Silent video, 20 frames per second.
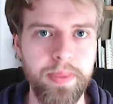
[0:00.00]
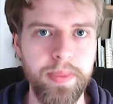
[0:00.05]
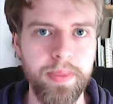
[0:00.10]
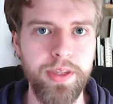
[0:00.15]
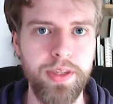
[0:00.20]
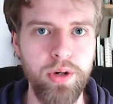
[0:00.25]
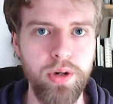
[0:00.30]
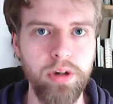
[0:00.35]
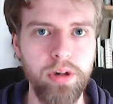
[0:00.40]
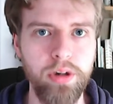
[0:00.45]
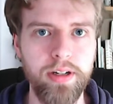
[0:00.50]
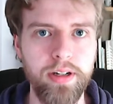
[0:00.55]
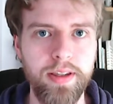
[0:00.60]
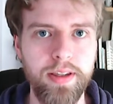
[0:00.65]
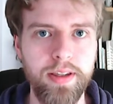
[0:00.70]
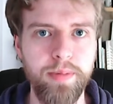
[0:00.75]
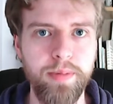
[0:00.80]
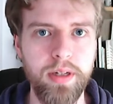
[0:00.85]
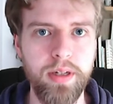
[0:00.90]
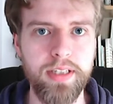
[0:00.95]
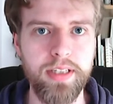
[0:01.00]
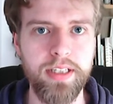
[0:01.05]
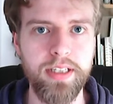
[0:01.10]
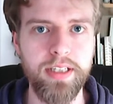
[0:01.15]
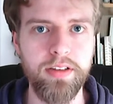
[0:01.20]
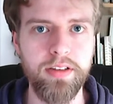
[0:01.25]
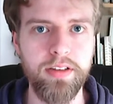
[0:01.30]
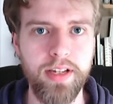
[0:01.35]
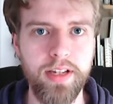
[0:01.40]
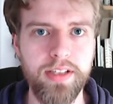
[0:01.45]
The URL and the bird
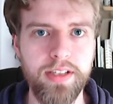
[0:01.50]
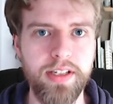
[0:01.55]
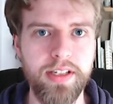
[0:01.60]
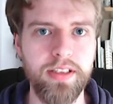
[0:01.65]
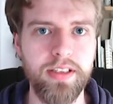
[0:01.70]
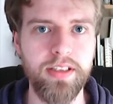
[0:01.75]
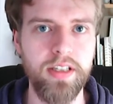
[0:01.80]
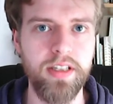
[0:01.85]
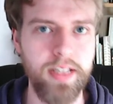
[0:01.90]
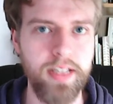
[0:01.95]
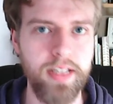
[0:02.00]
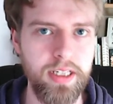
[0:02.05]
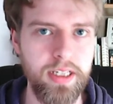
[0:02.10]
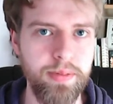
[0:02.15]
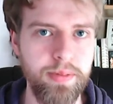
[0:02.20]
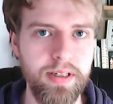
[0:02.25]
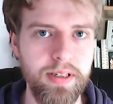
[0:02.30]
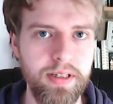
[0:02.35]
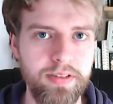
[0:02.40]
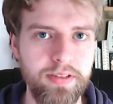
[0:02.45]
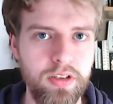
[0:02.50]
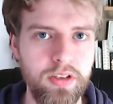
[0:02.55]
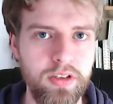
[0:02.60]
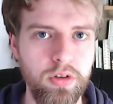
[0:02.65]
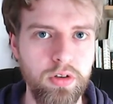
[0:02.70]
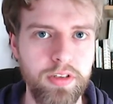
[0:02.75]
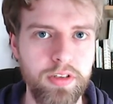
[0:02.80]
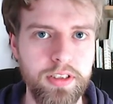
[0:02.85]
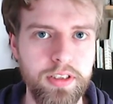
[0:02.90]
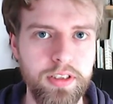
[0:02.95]
data are then sent to the database for
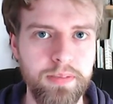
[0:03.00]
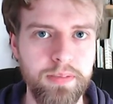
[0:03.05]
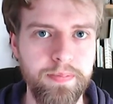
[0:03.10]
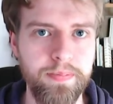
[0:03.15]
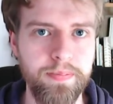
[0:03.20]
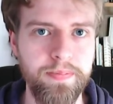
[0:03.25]
storage.